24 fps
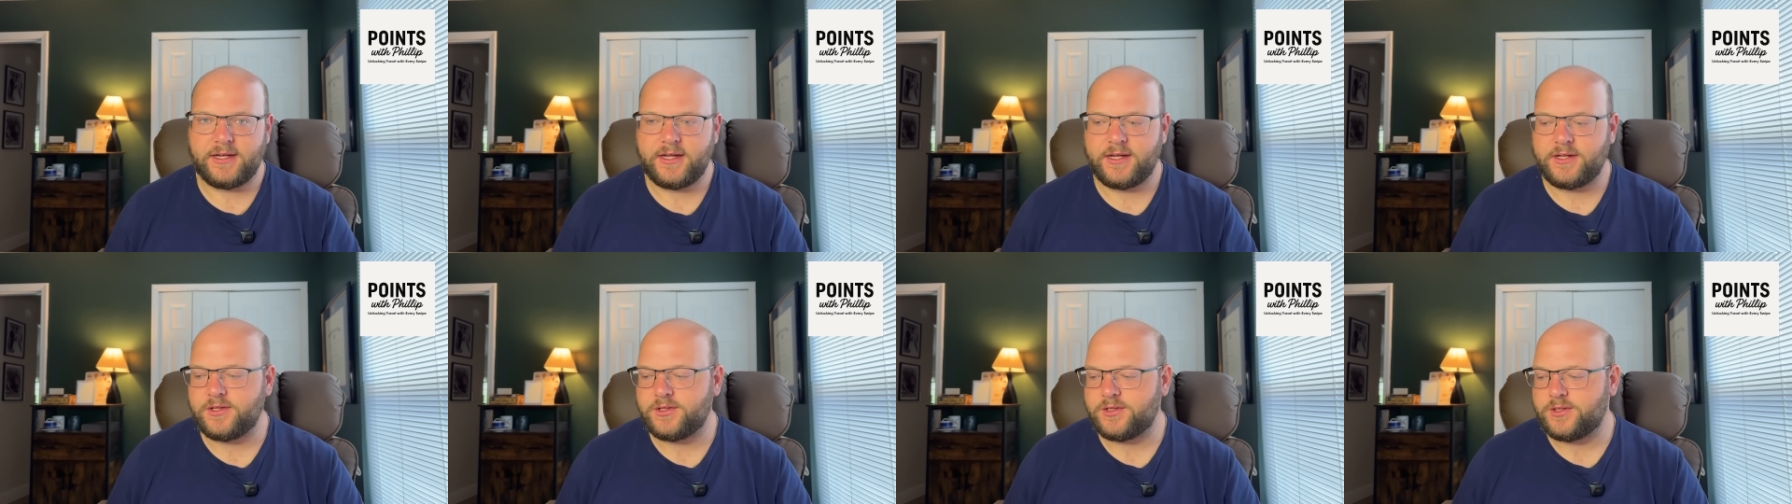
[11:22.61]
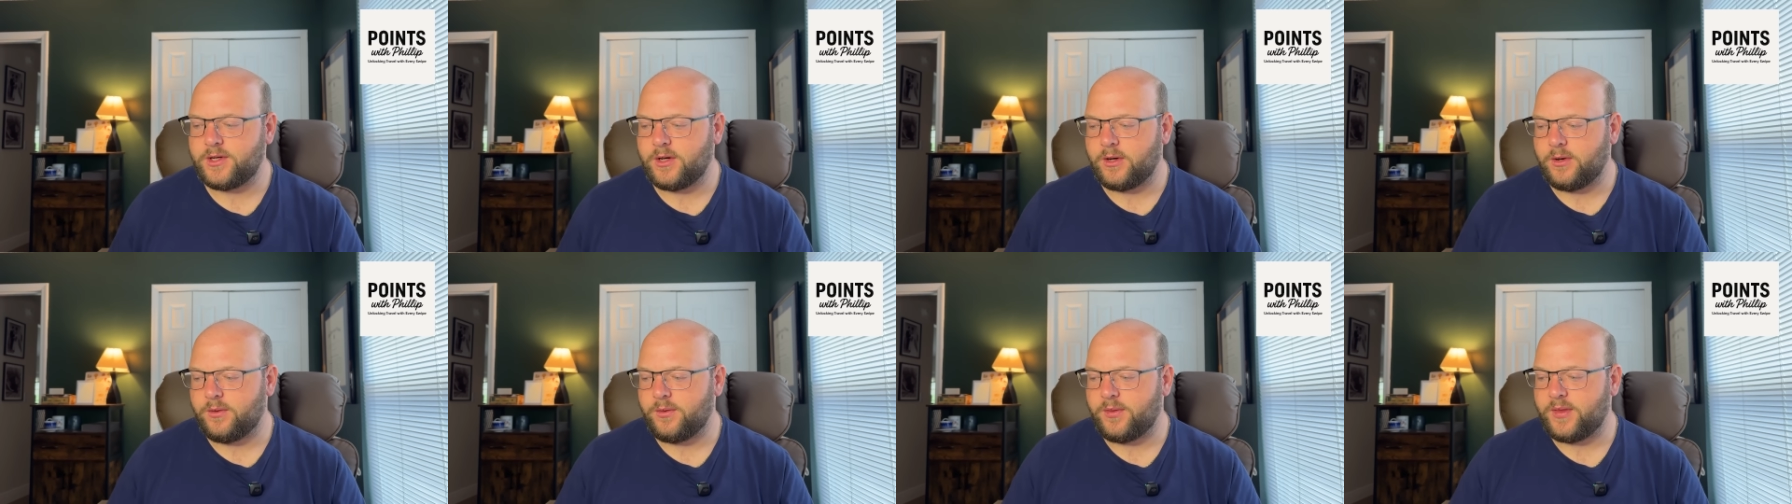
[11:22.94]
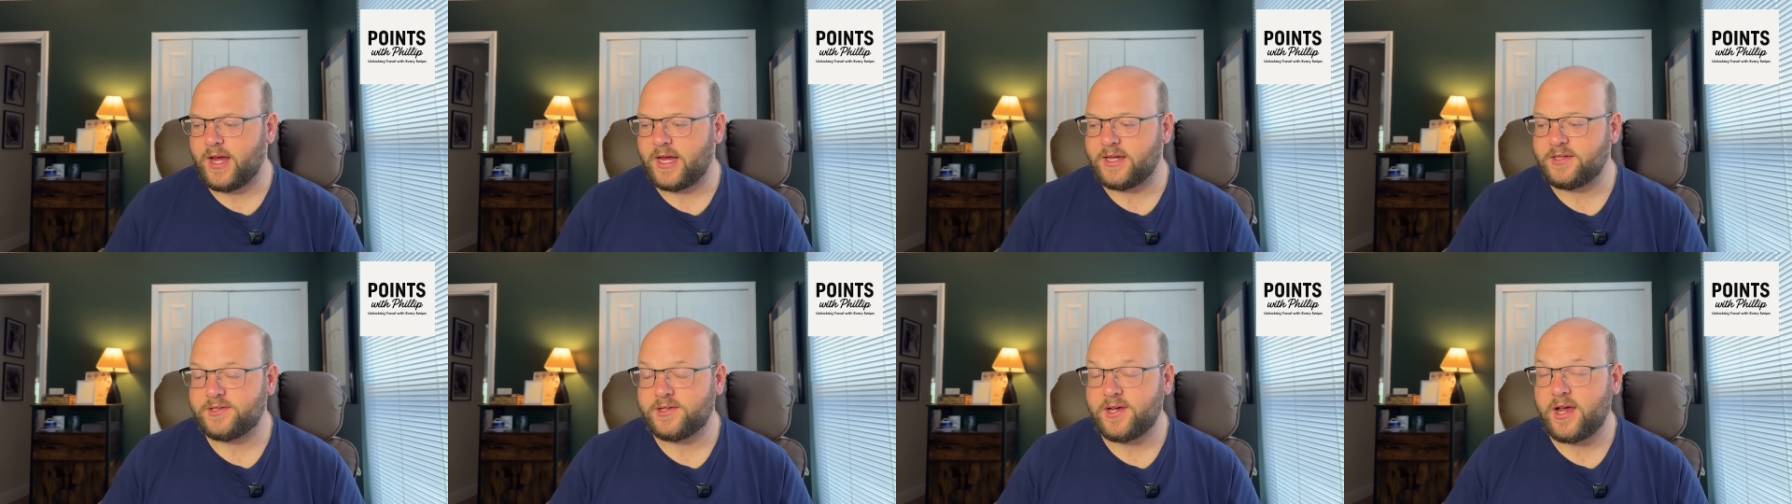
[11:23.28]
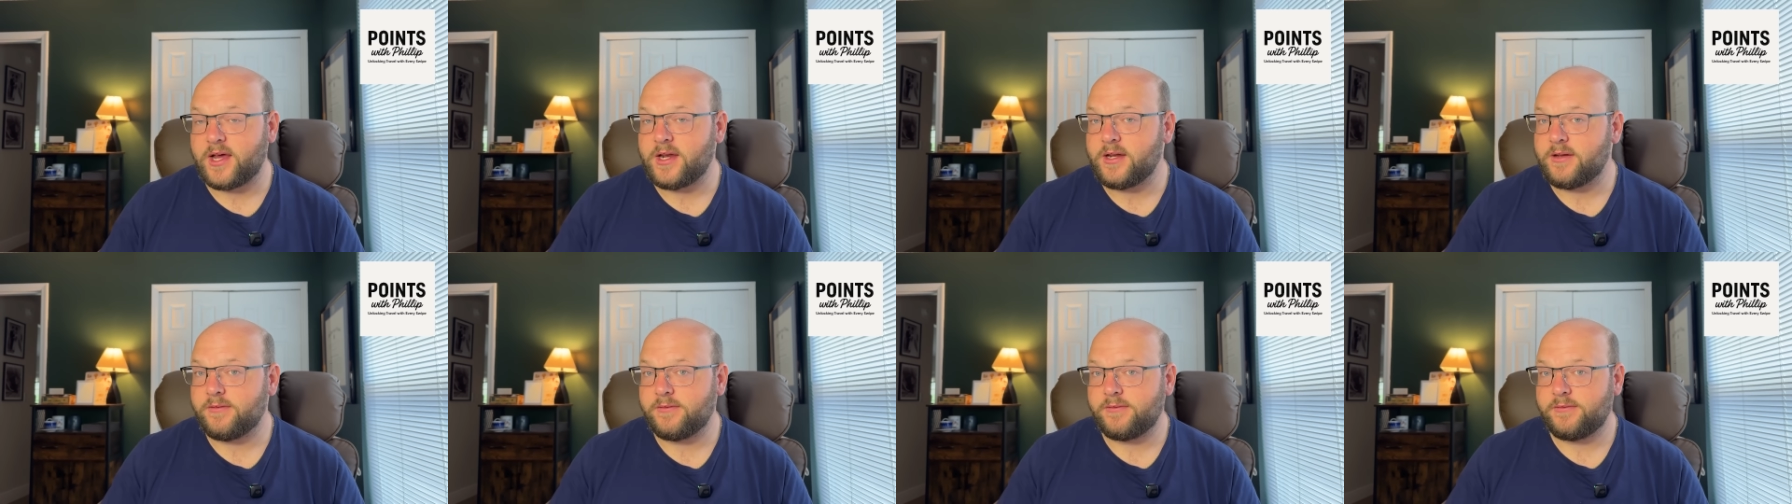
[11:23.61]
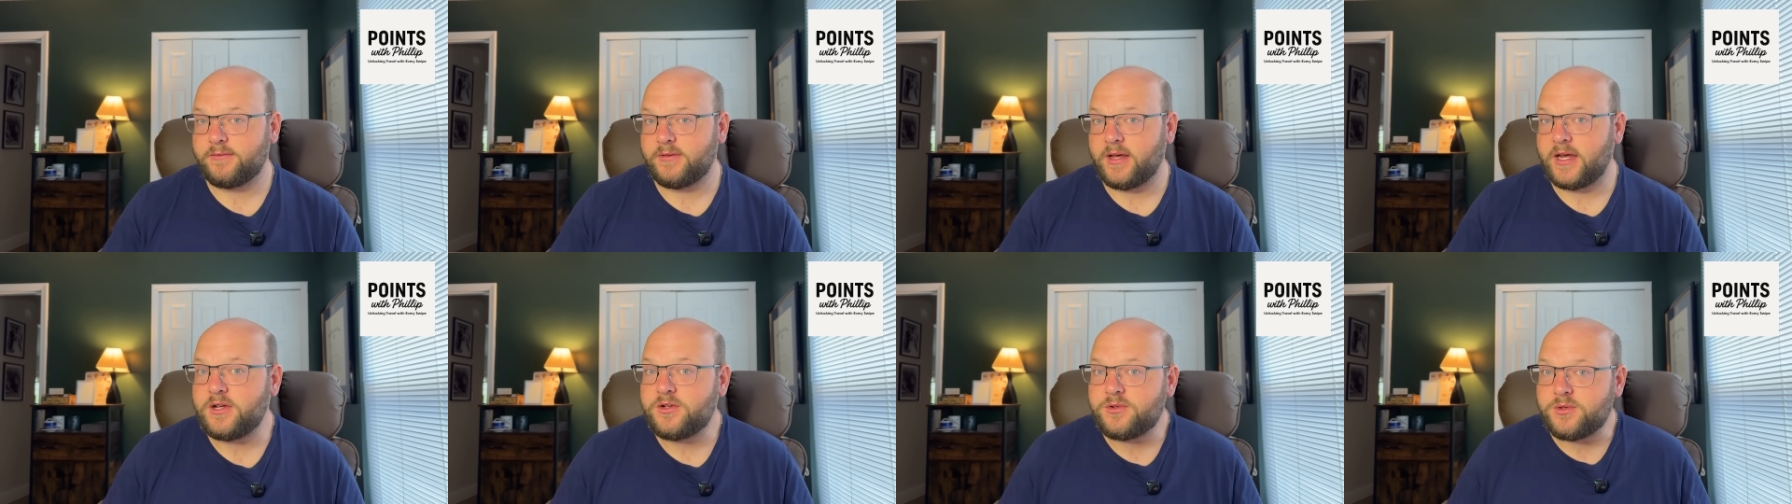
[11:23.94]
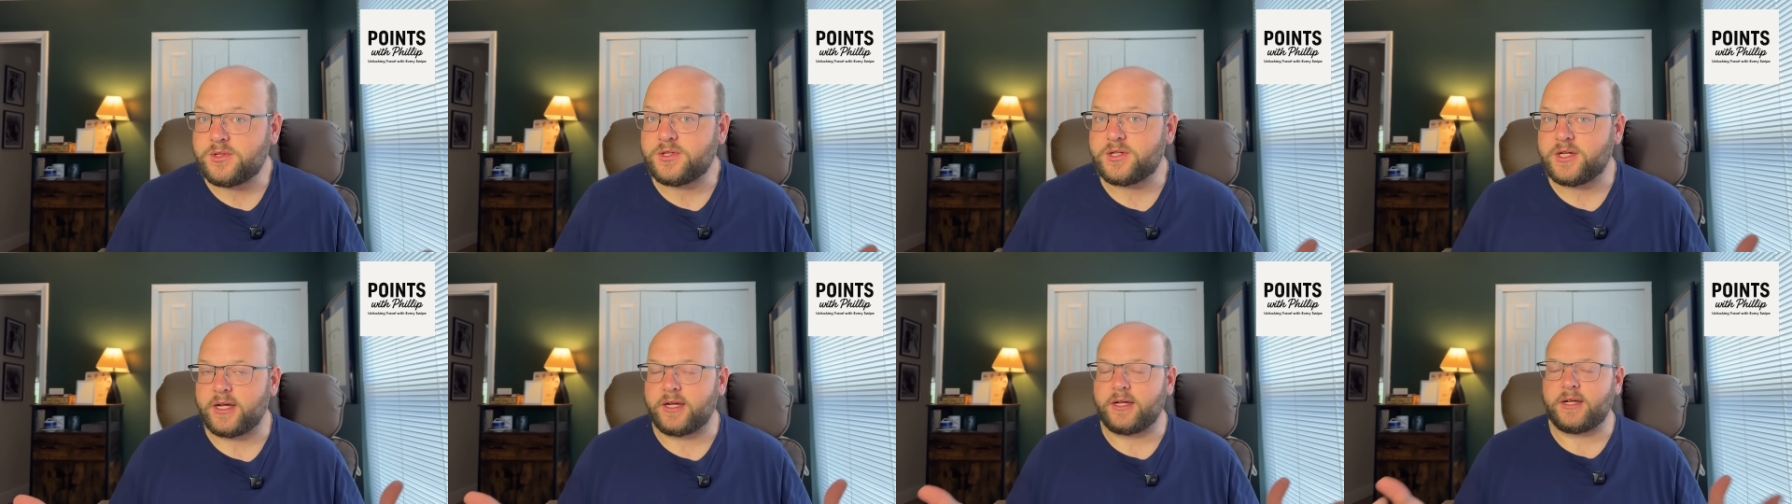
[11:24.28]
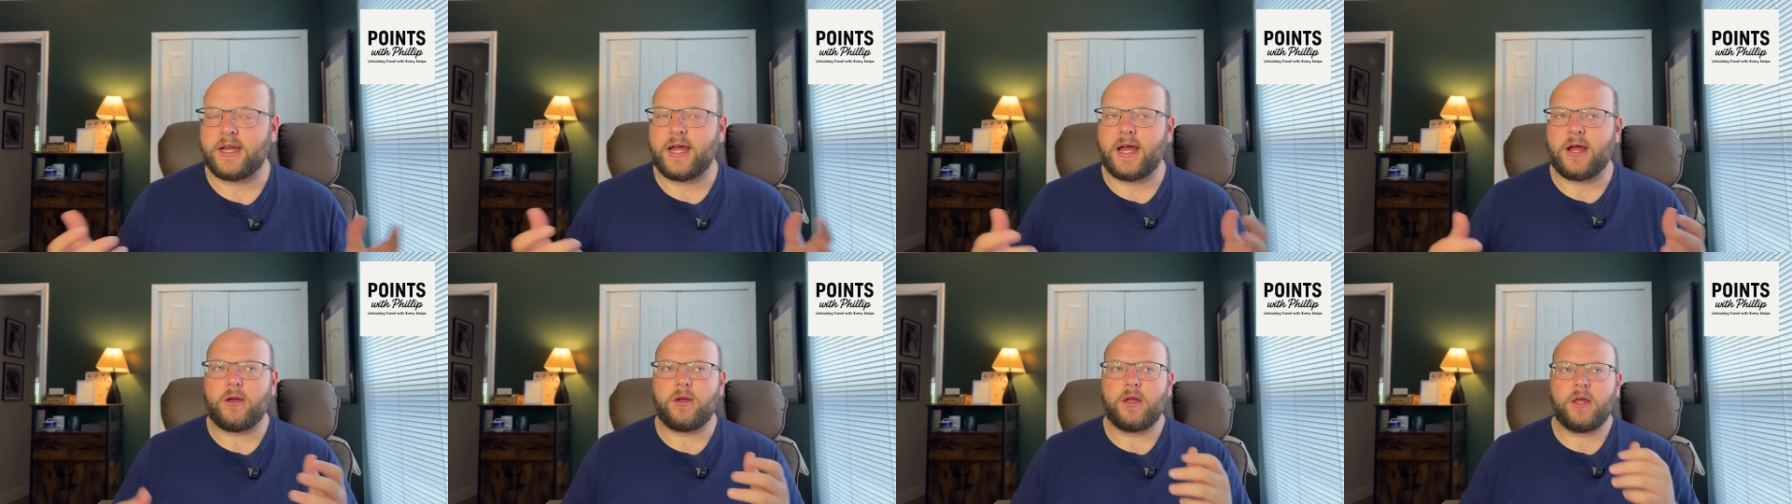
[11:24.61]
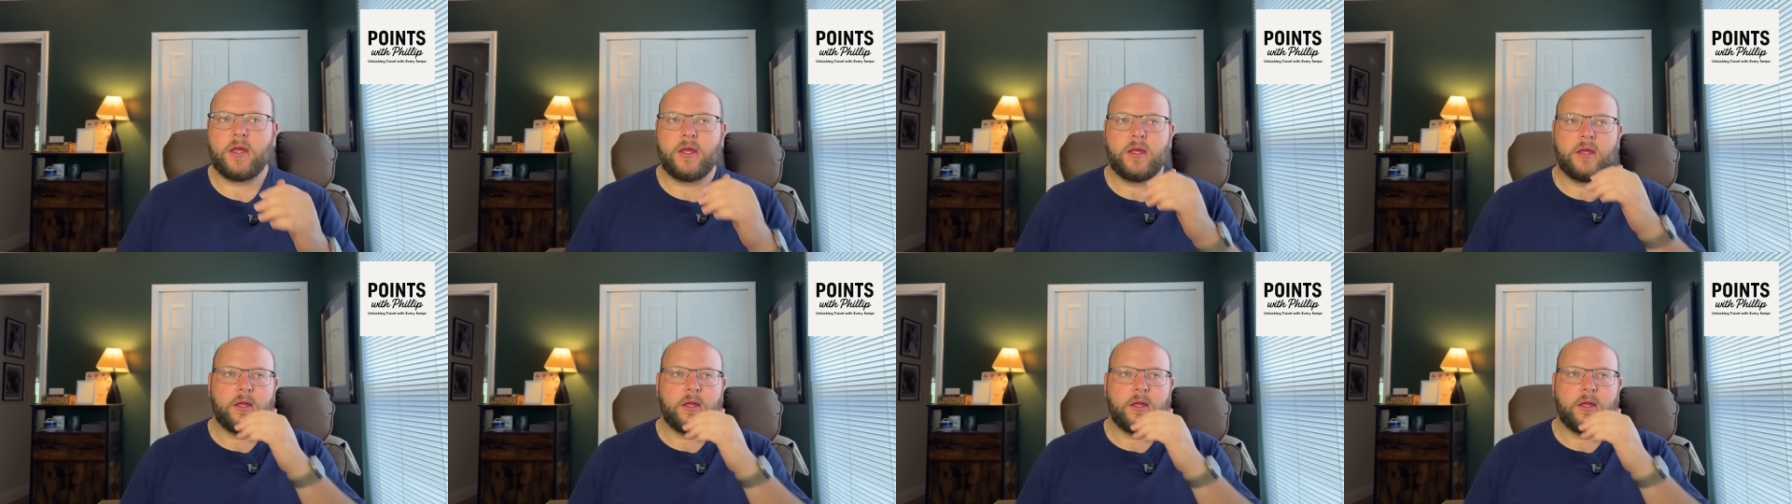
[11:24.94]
And so that's kind of interesting. Now,